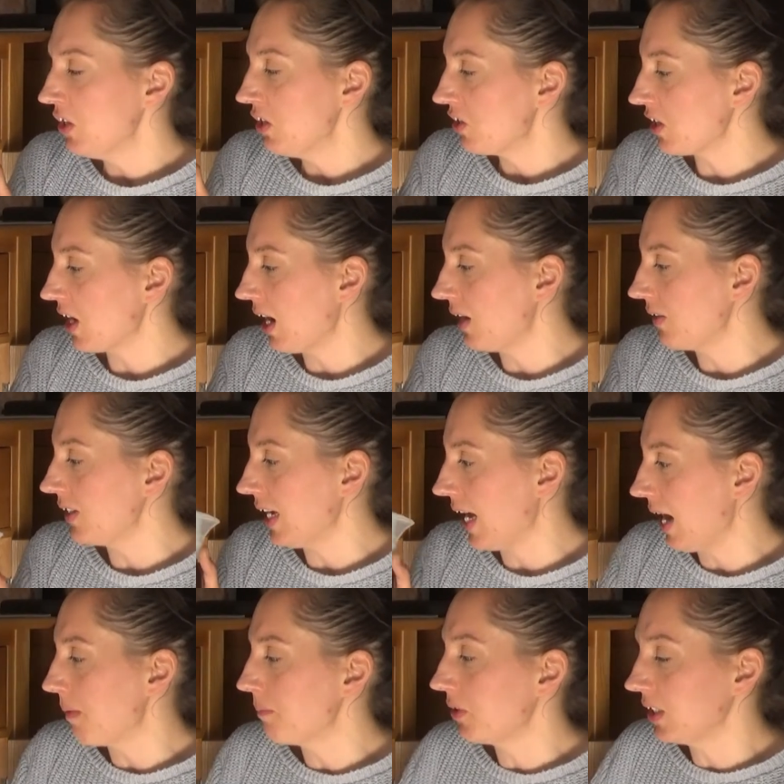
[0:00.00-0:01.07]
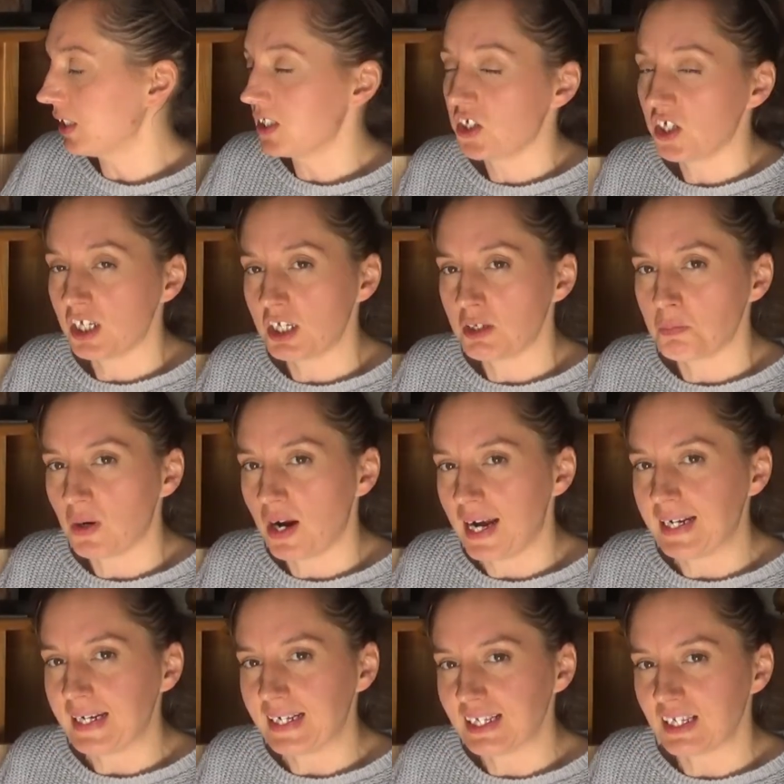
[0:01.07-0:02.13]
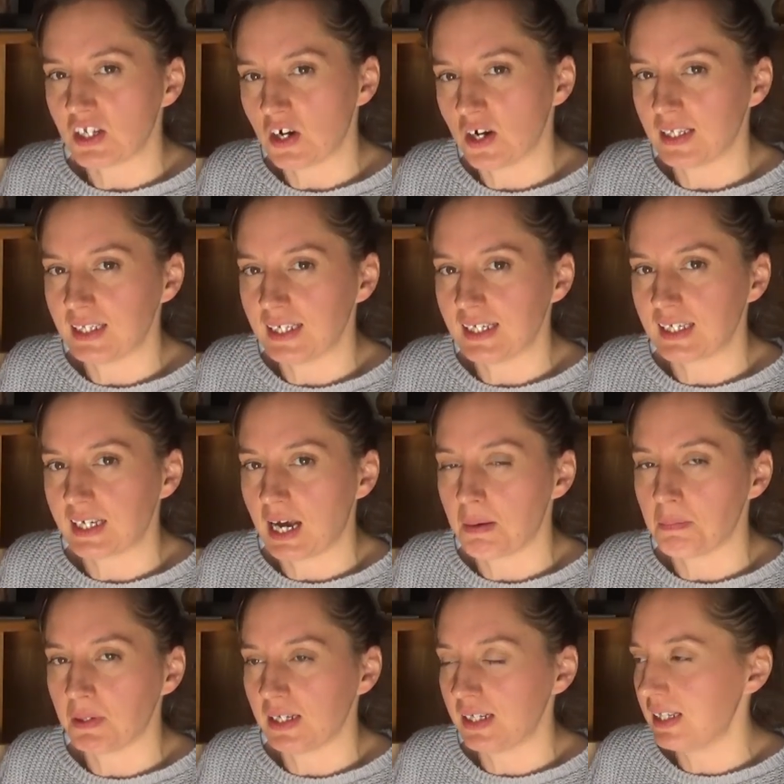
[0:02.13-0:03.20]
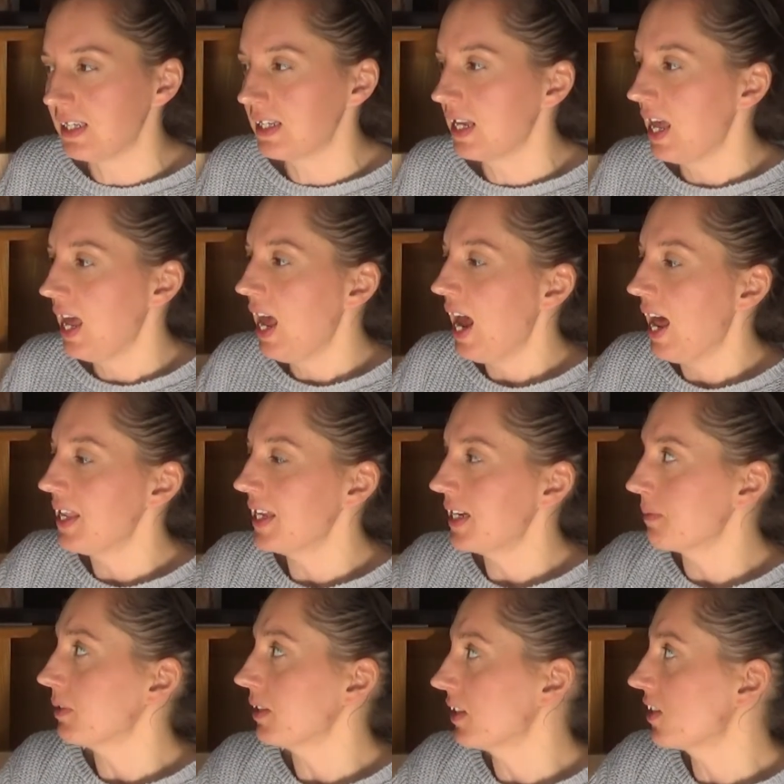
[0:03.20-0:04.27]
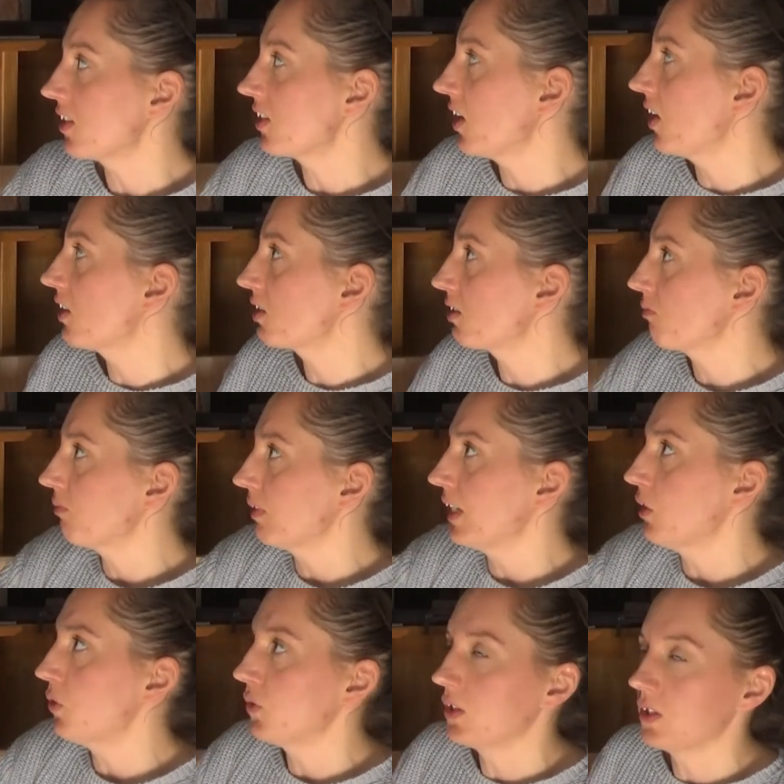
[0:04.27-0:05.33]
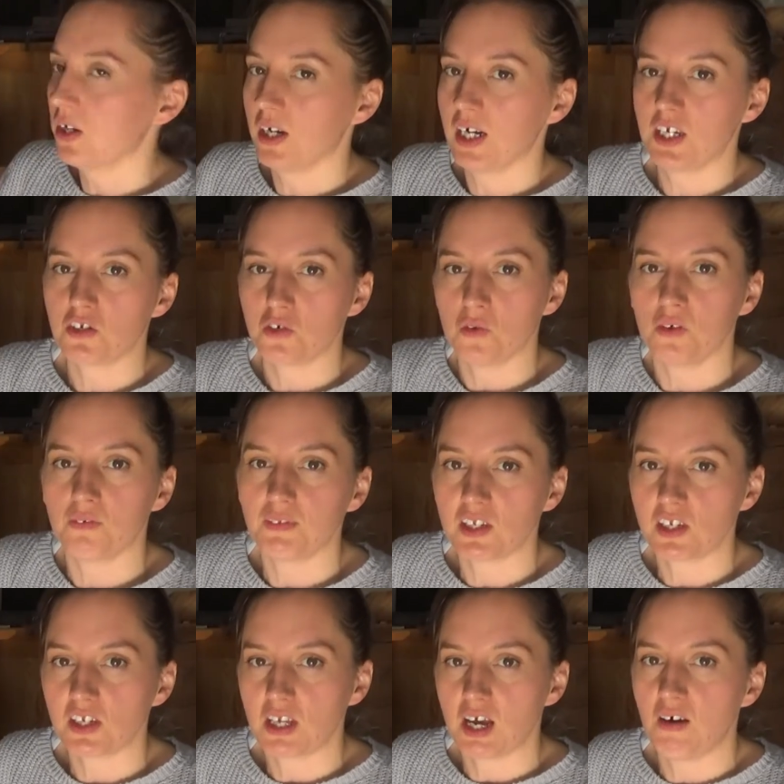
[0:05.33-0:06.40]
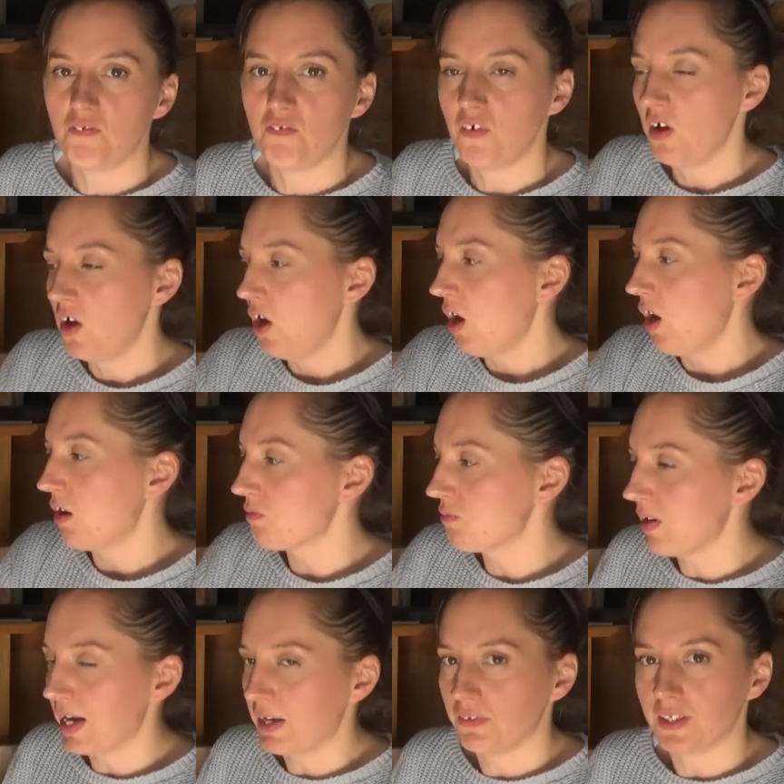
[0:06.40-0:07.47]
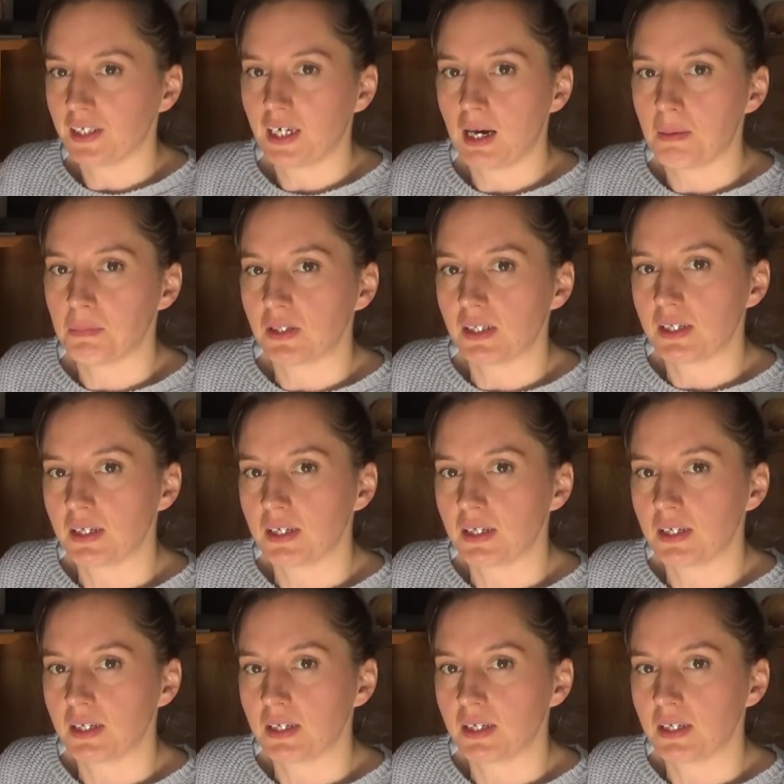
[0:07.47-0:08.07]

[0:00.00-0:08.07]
So yeah, I'm gonna just spray inside these cupboards and then I'm gonna start to reorganize all of the stuff around the cupboard.